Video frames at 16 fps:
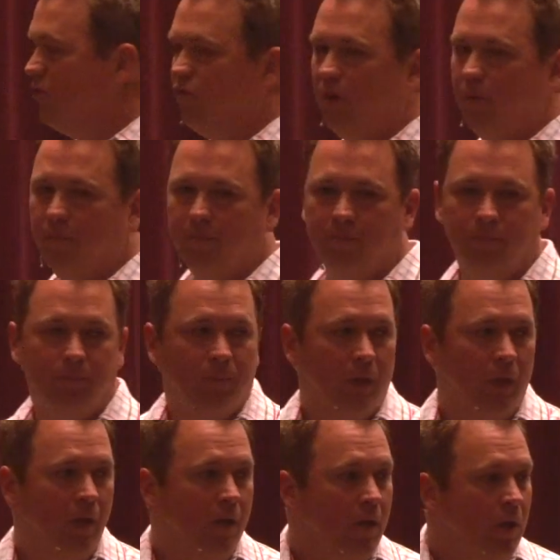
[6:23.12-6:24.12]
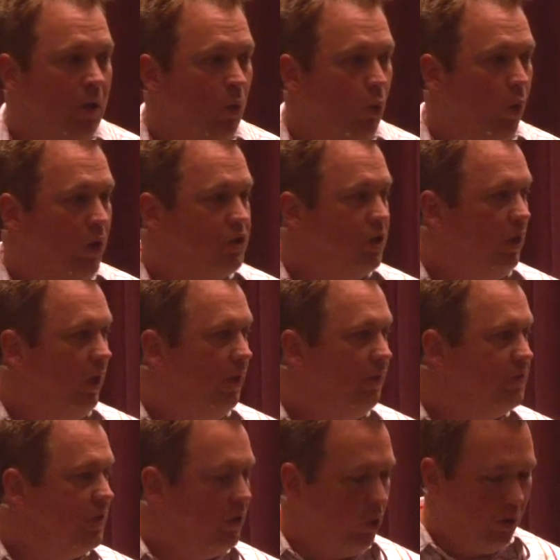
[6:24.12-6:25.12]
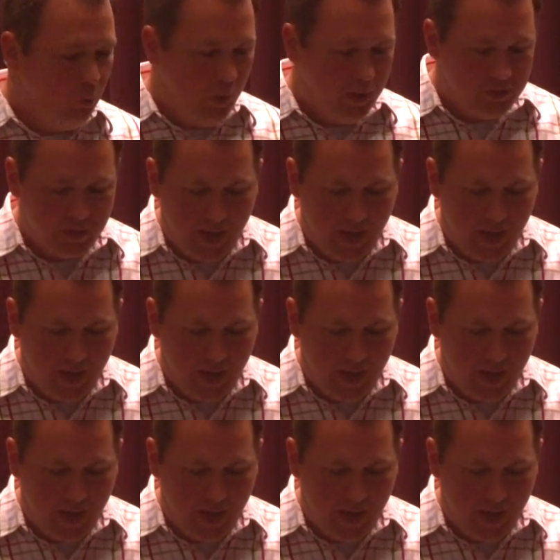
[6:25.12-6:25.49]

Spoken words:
from where she lives in northwest